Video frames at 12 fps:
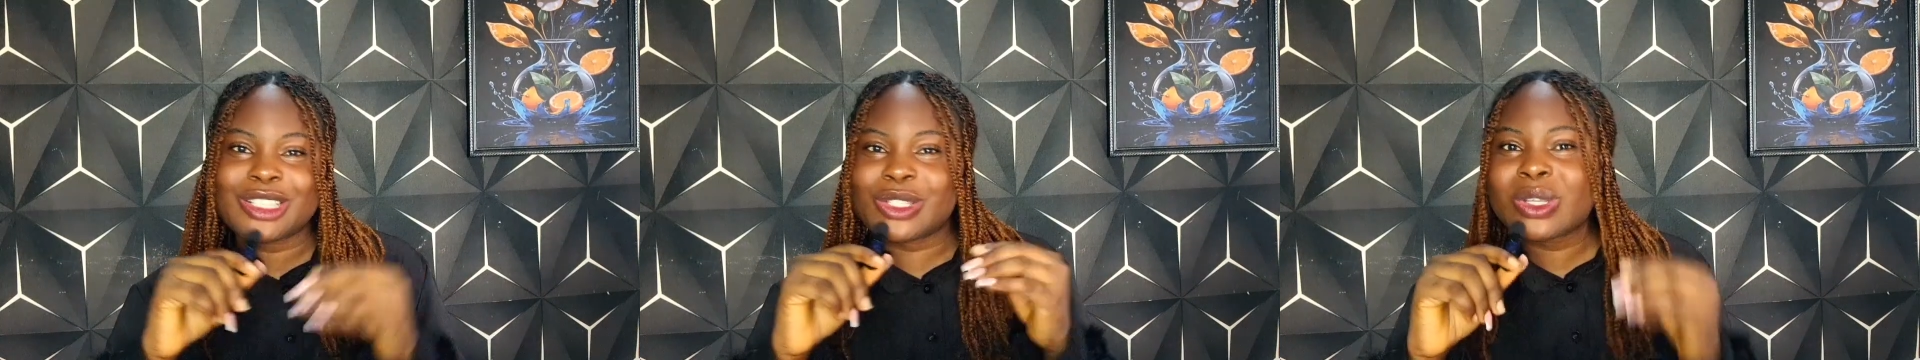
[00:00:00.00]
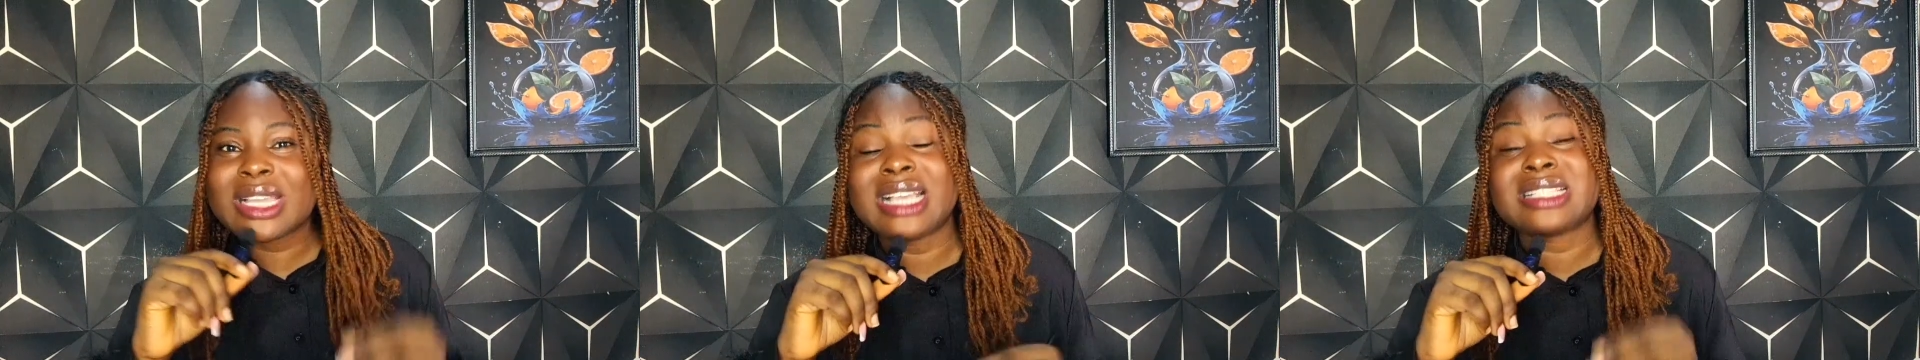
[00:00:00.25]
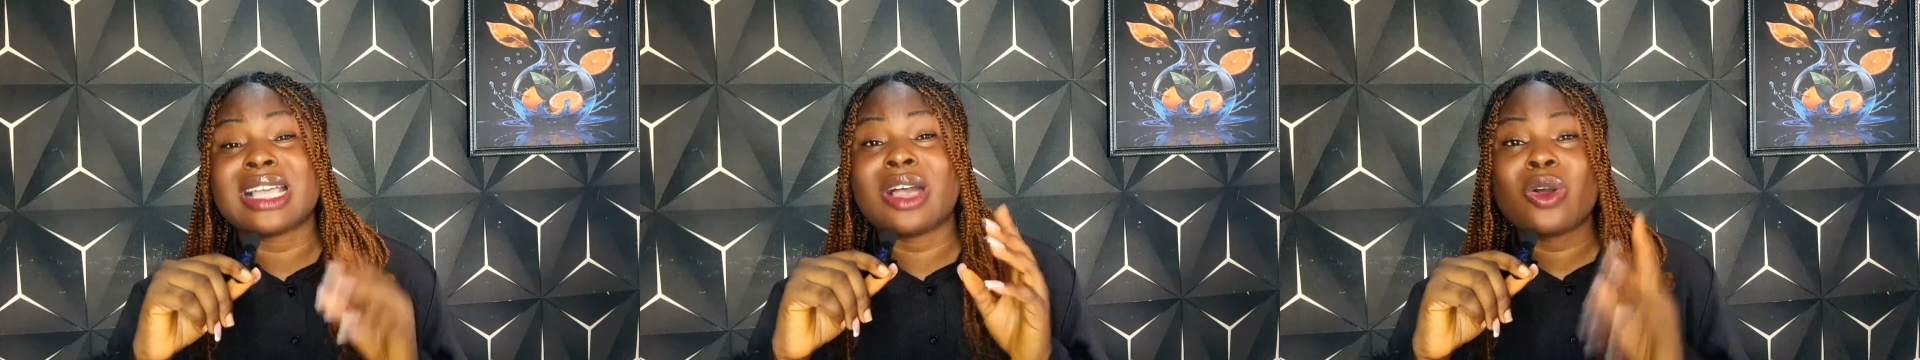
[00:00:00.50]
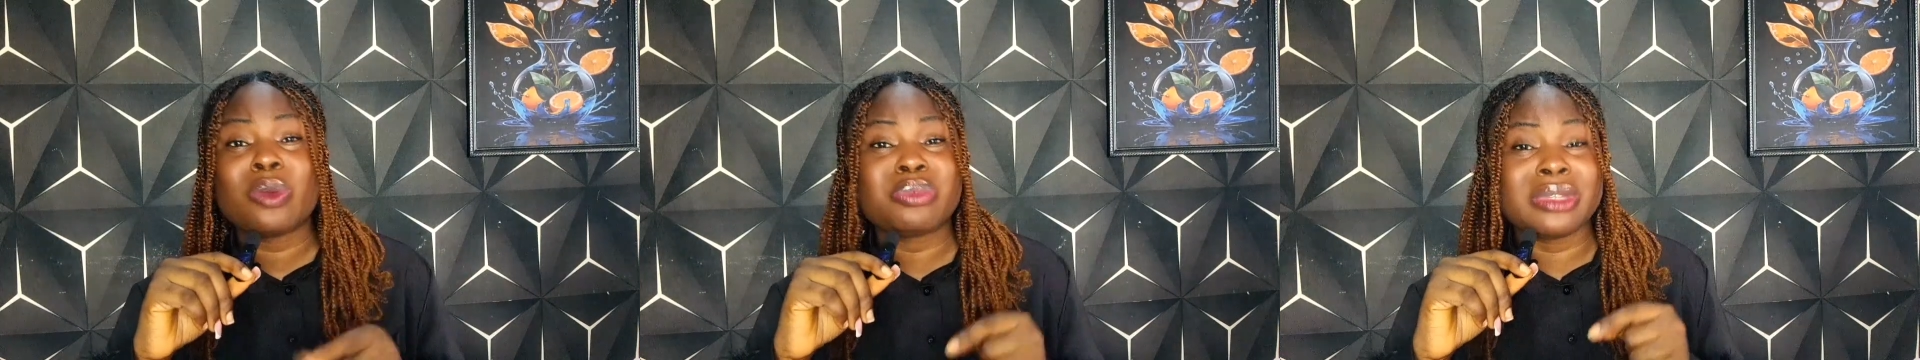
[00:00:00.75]
So guys, I
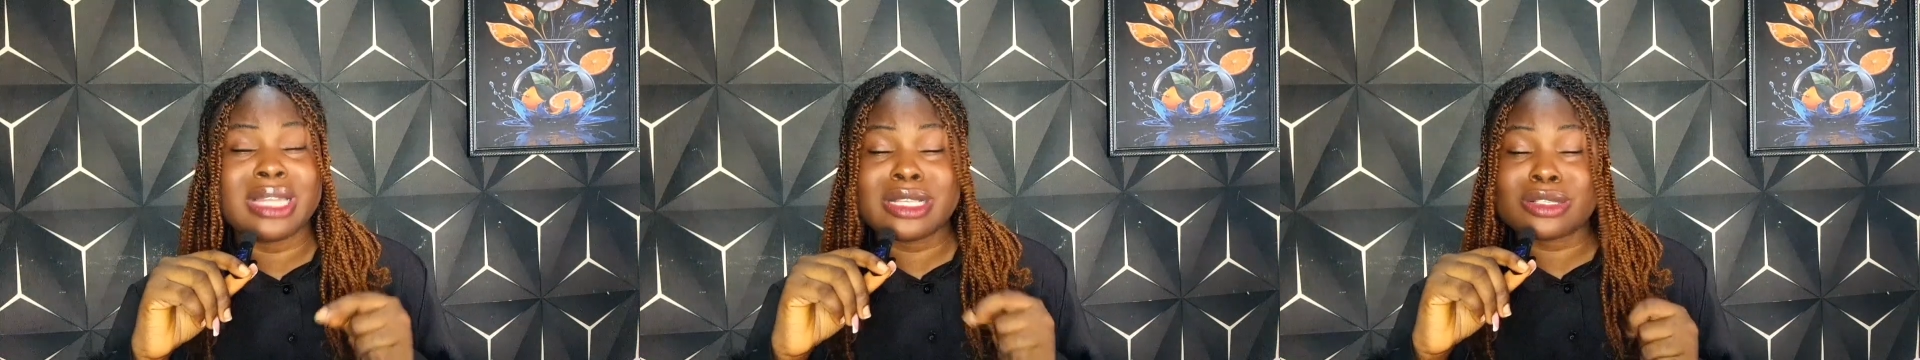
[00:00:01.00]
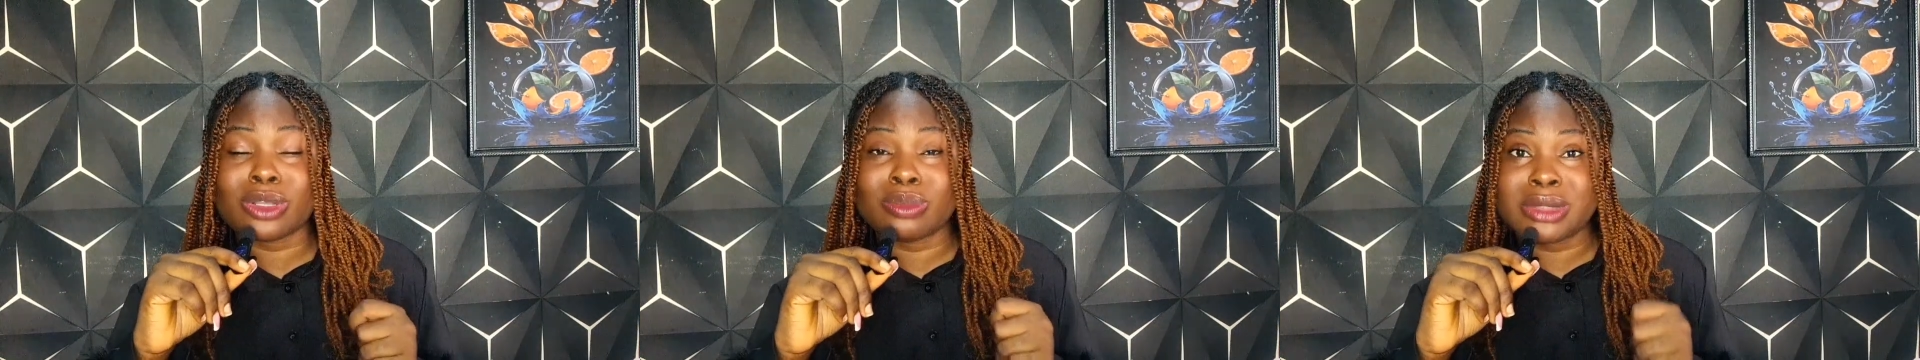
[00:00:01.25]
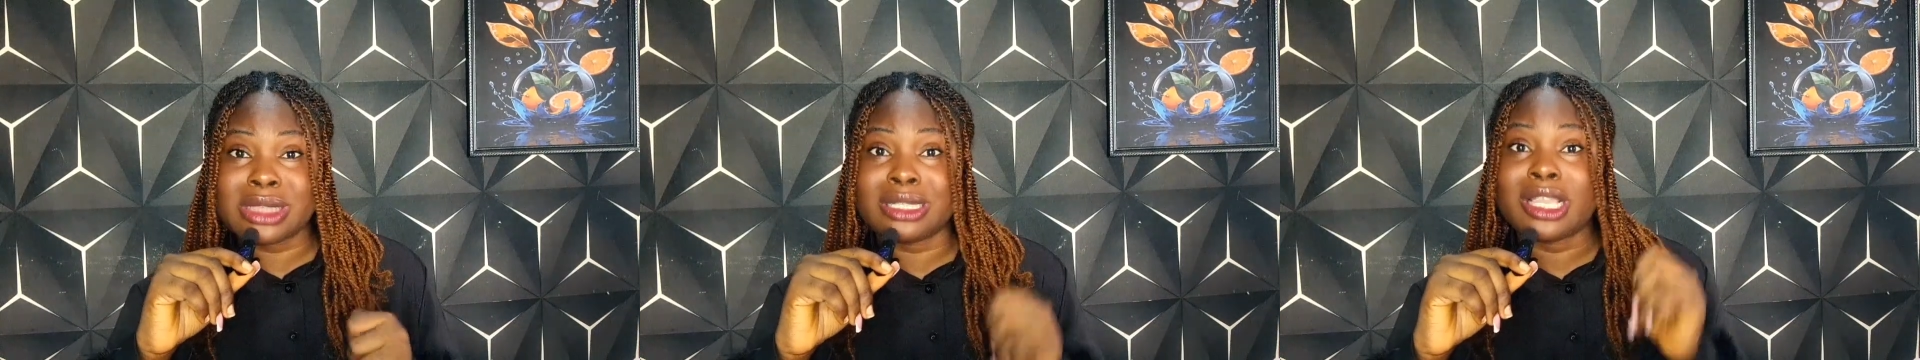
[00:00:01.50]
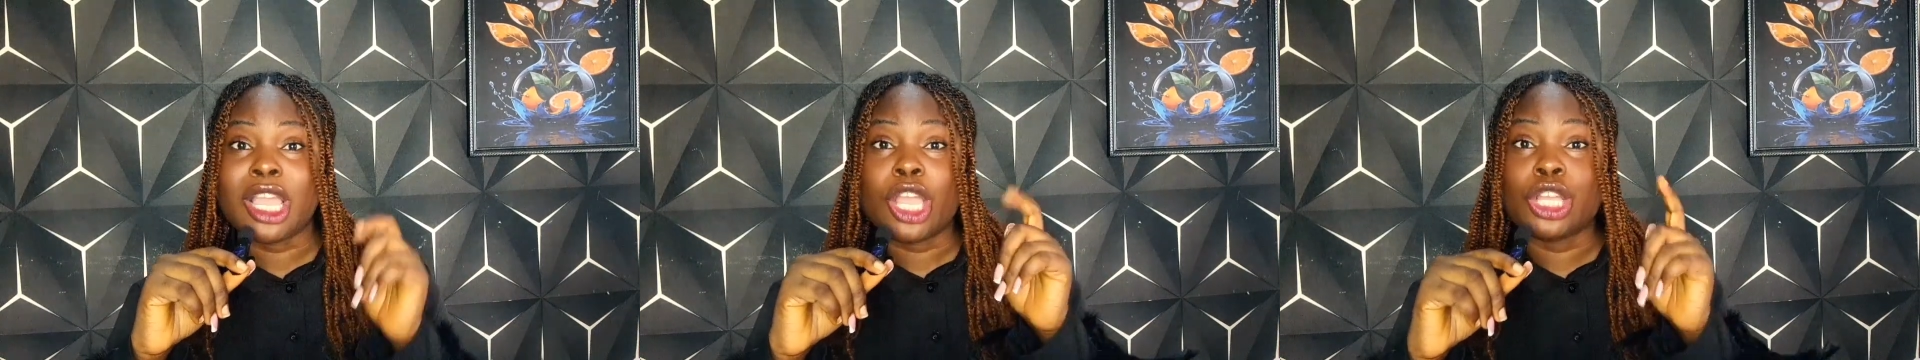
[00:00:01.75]
hope you learned
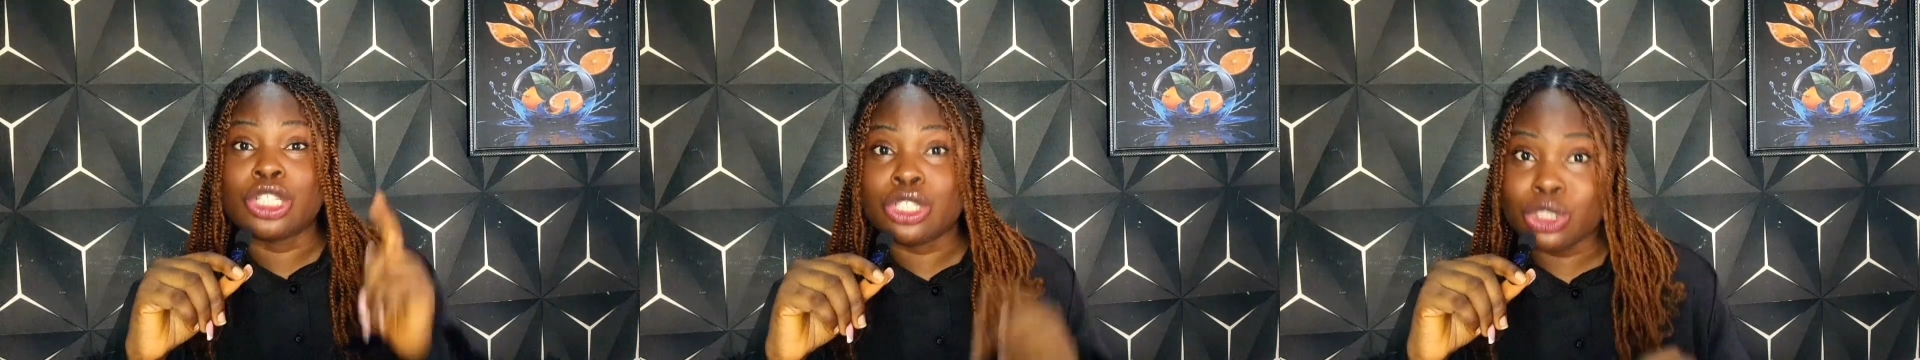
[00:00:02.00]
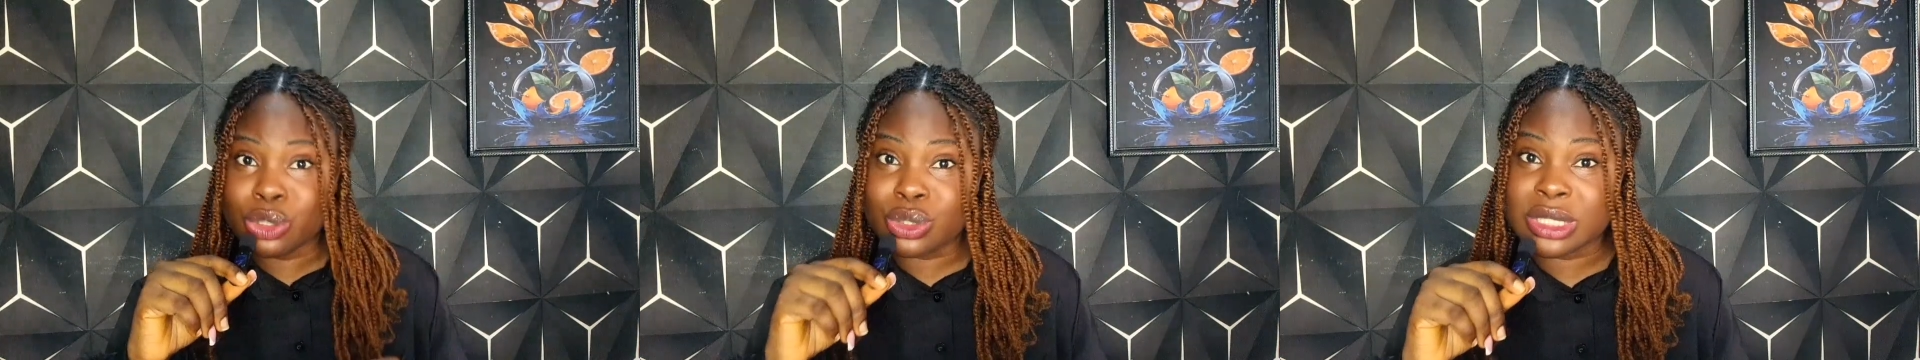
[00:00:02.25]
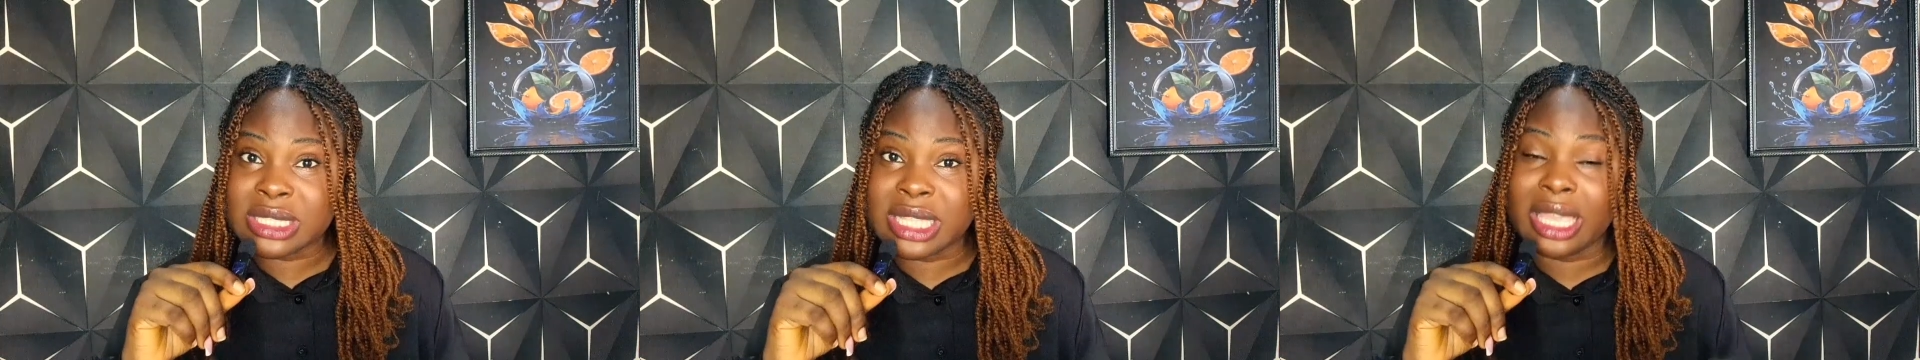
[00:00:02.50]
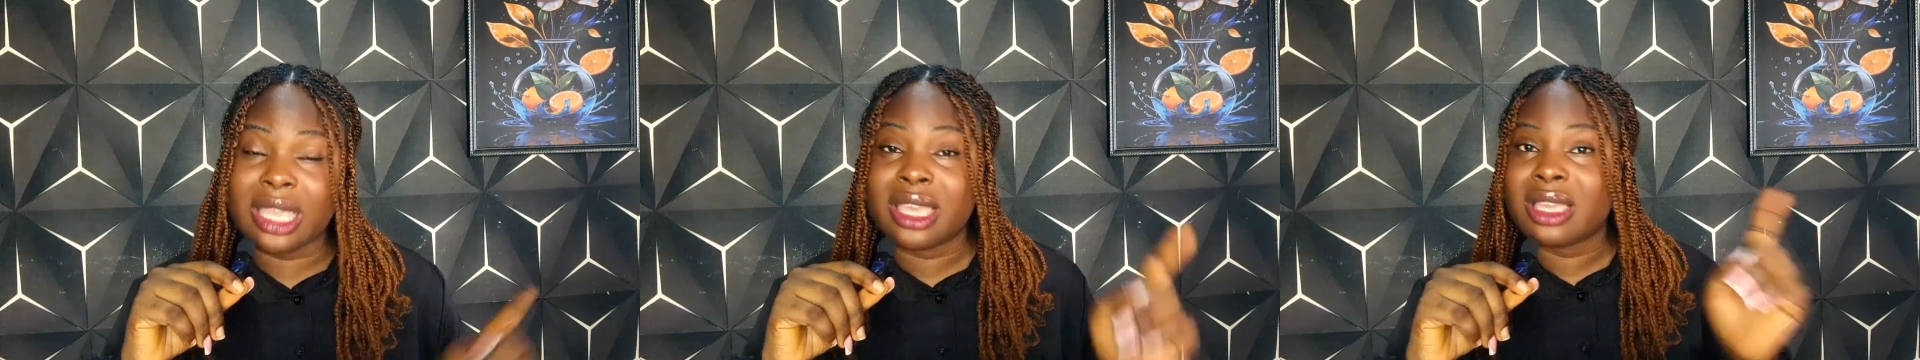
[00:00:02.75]
something new
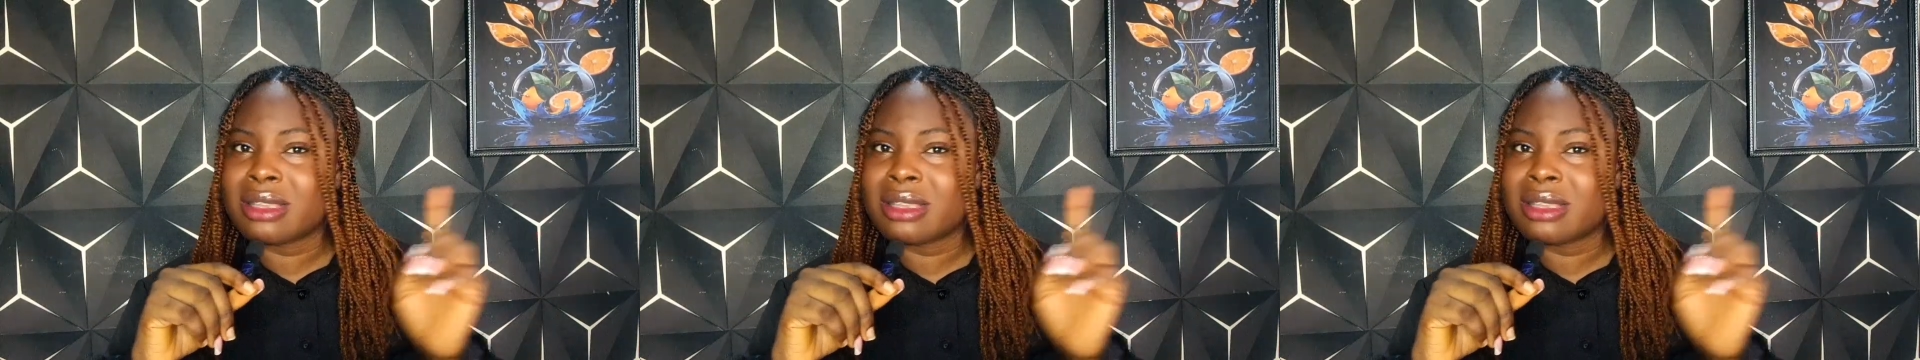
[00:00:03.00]
today.